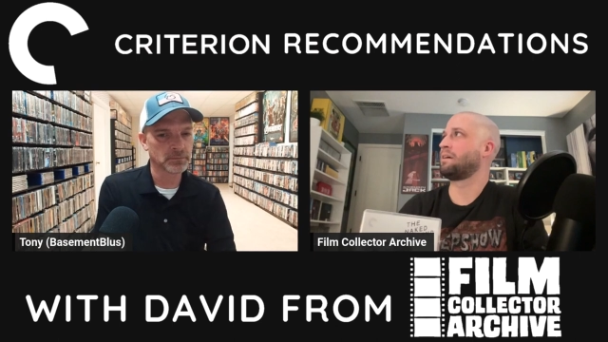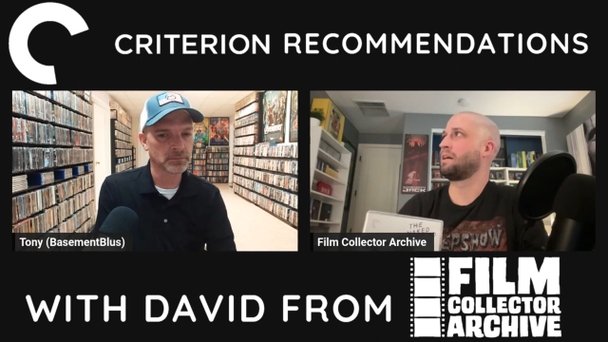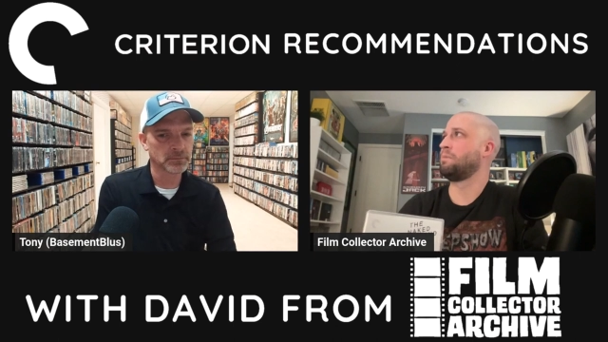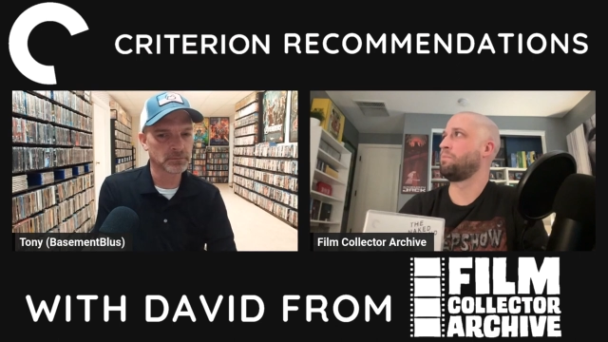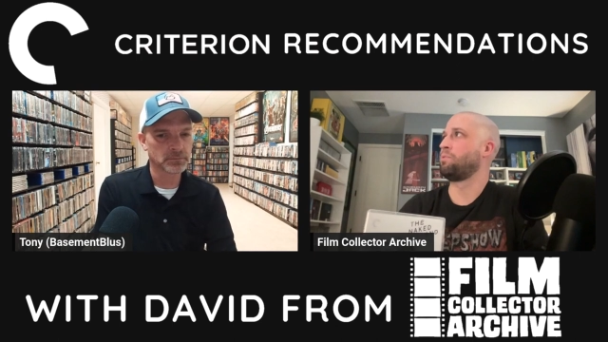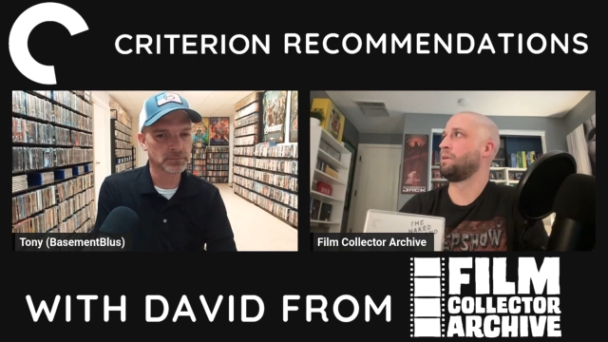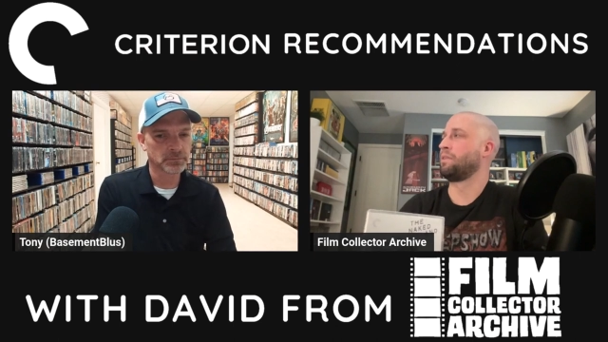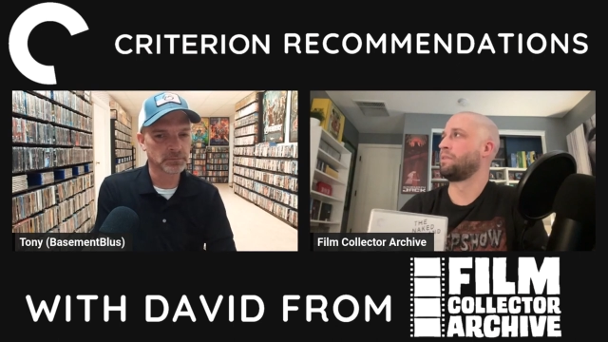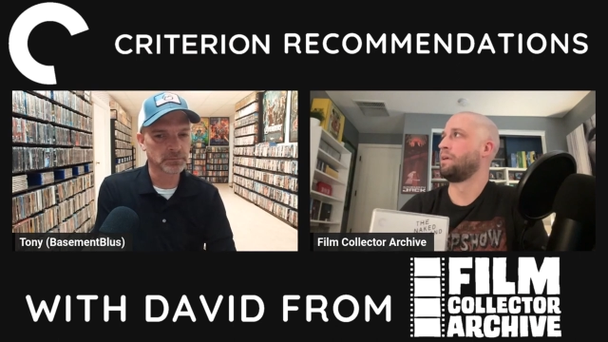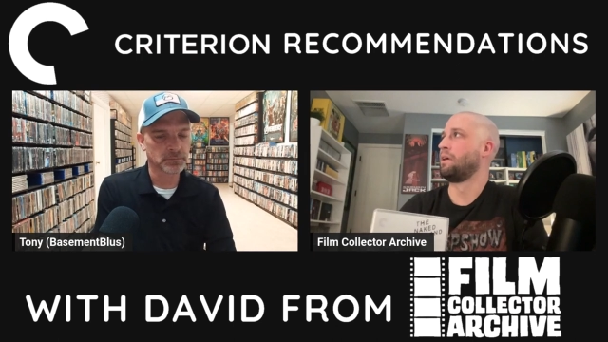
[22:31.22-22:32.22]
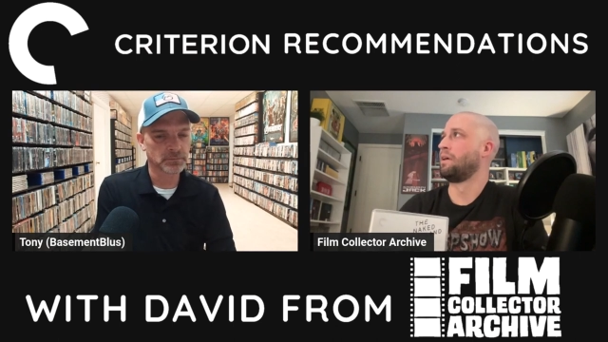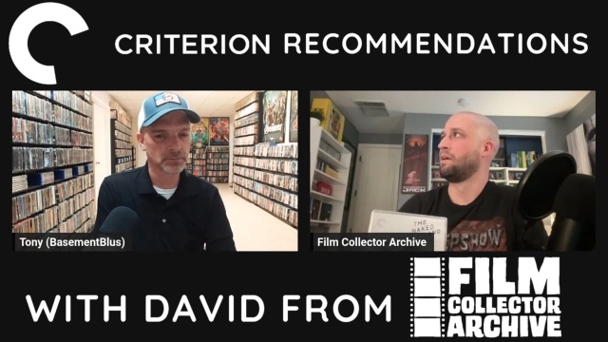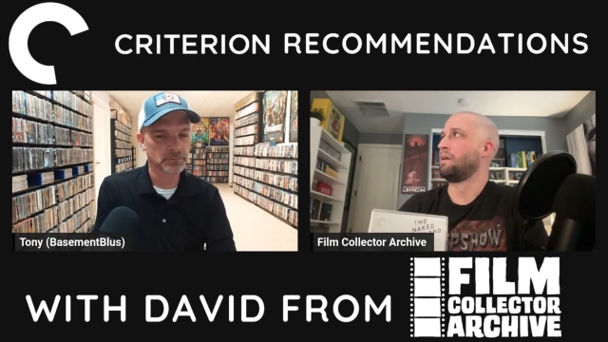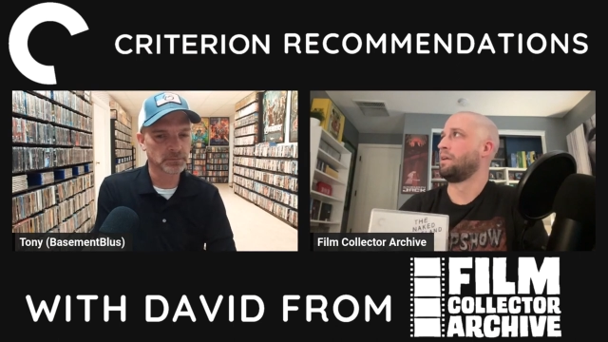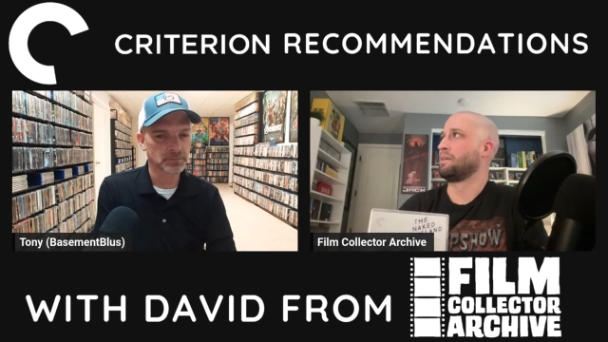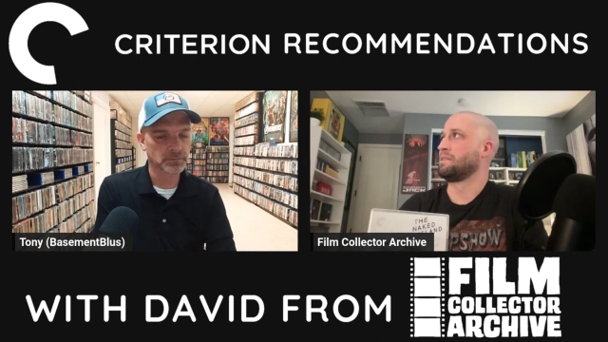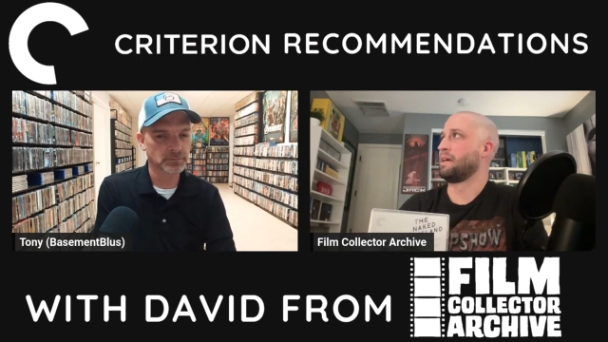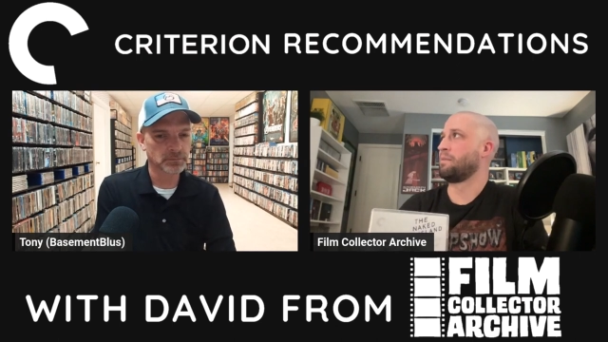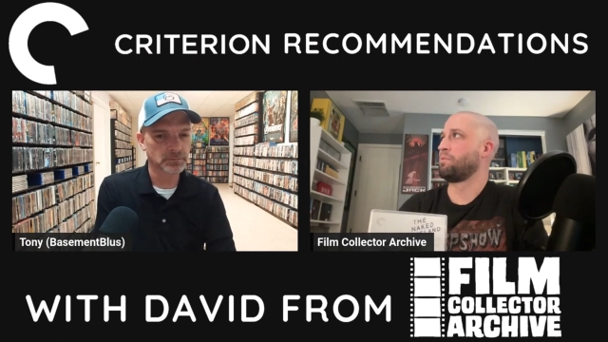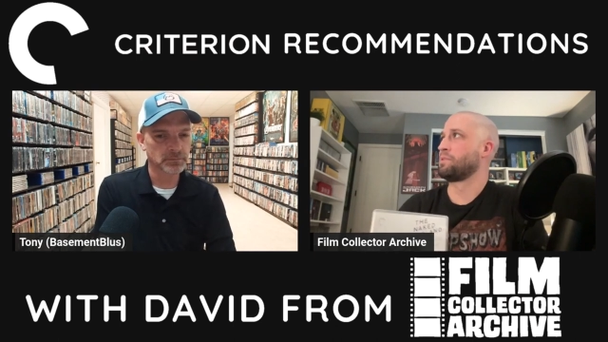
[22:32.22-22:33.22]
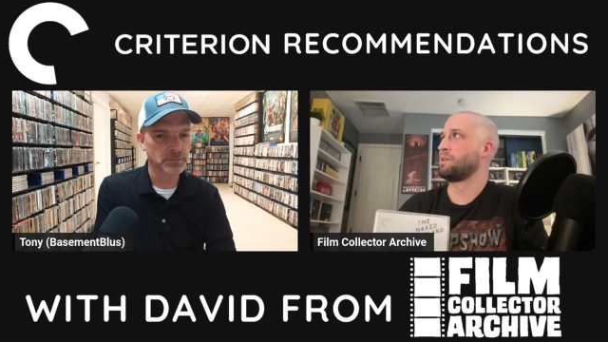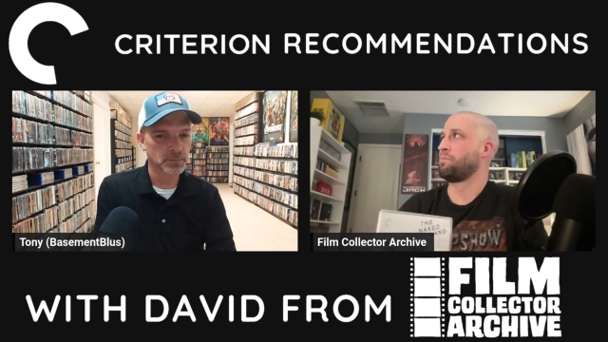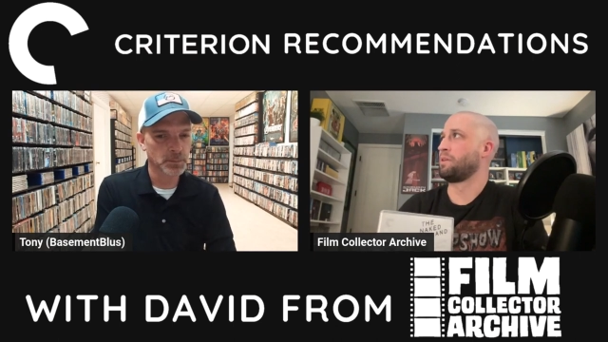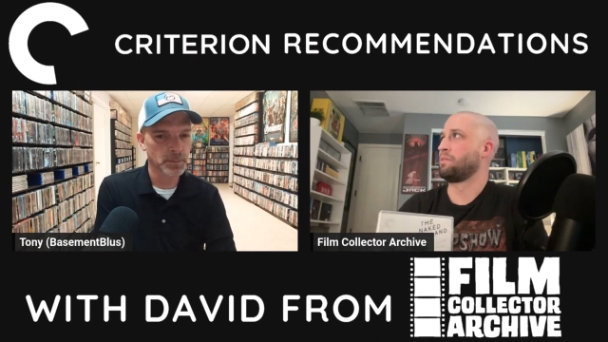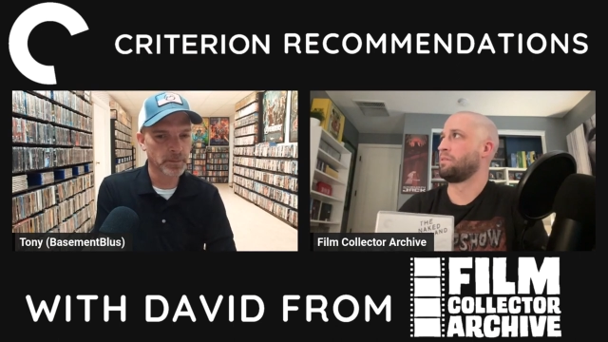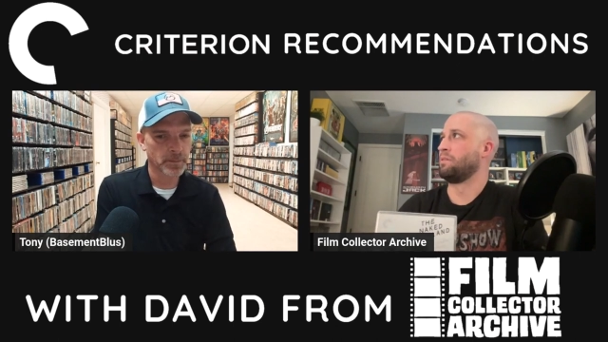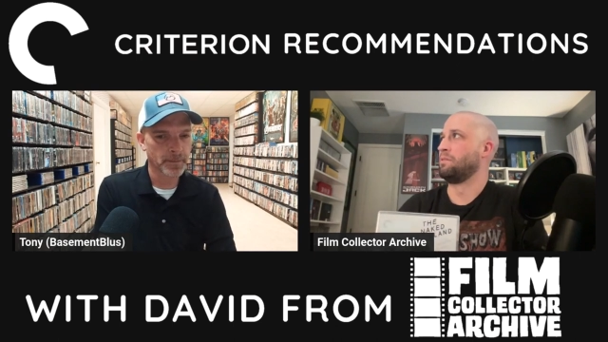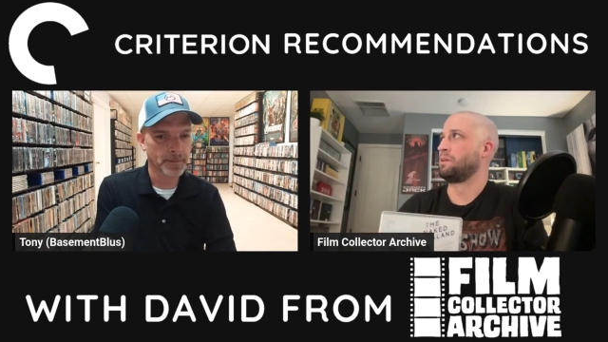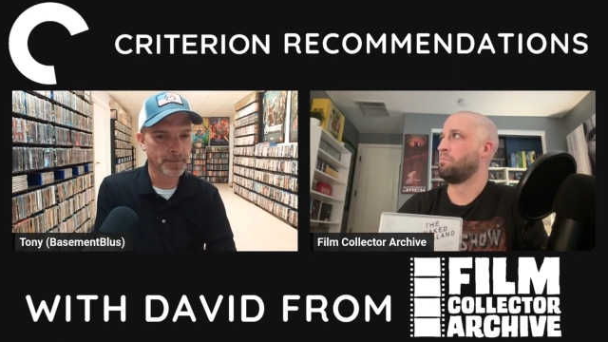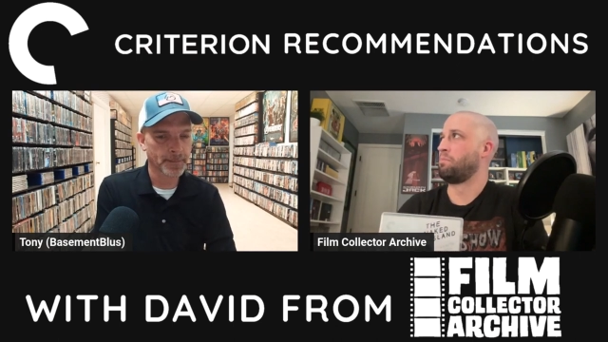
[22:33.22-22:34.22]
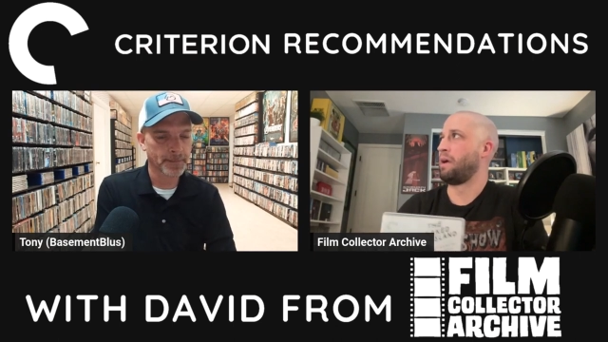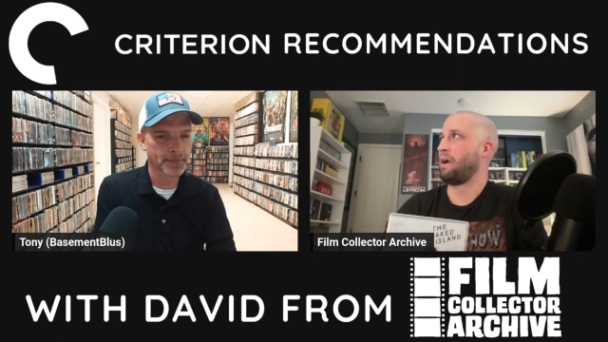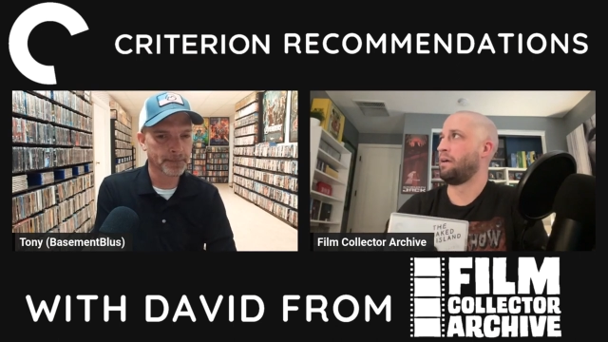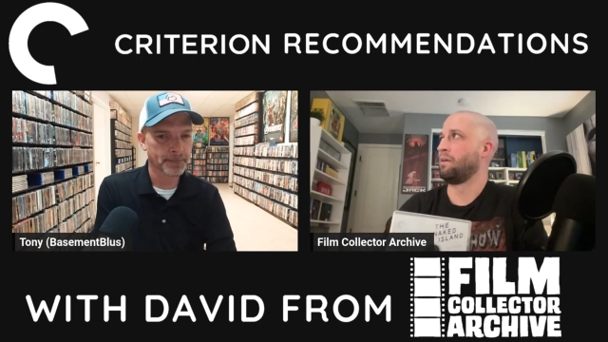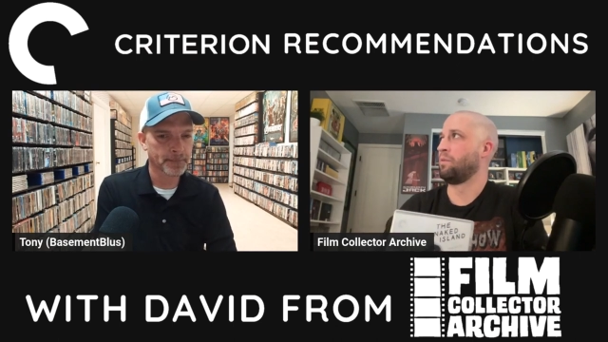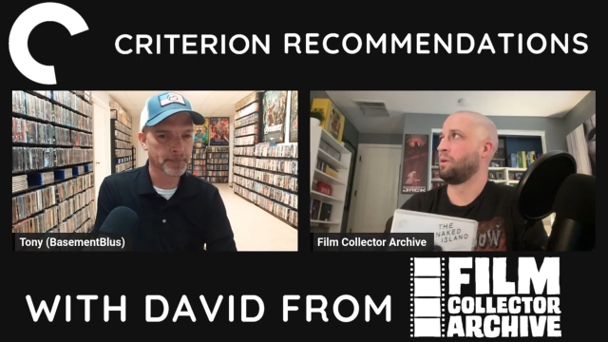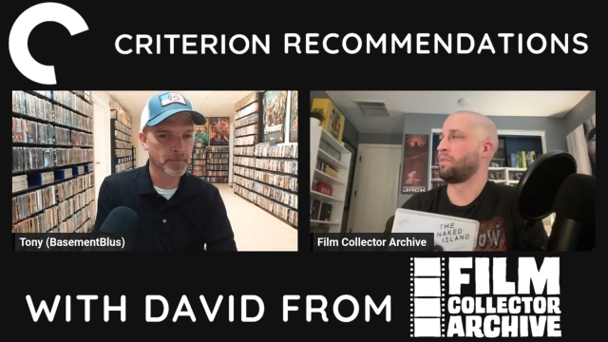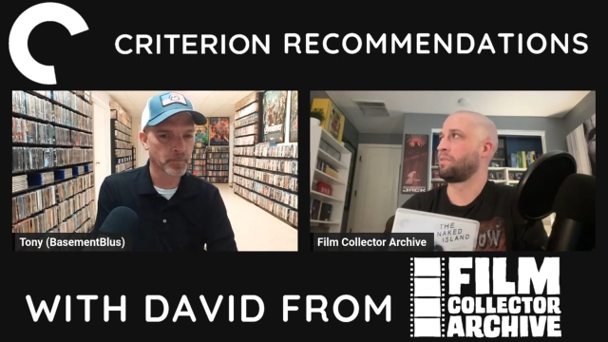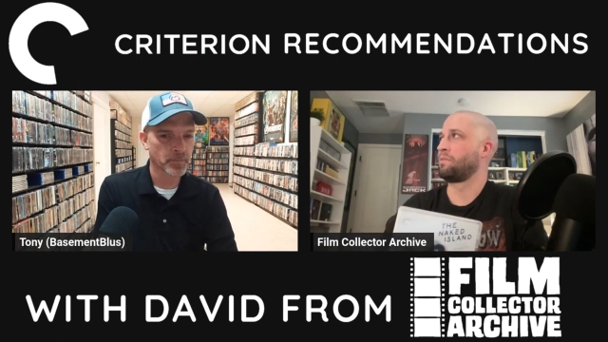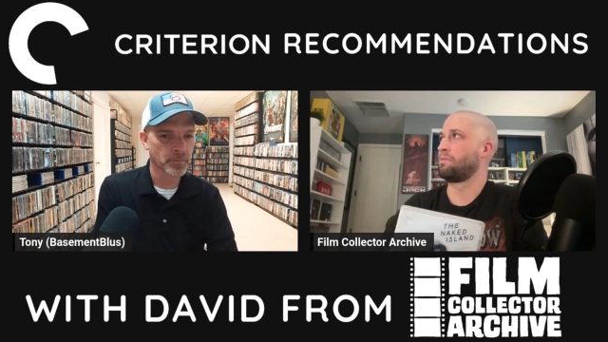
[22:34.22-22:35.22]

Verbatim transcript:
Speaker 1: to come up with an example, something to compare it with,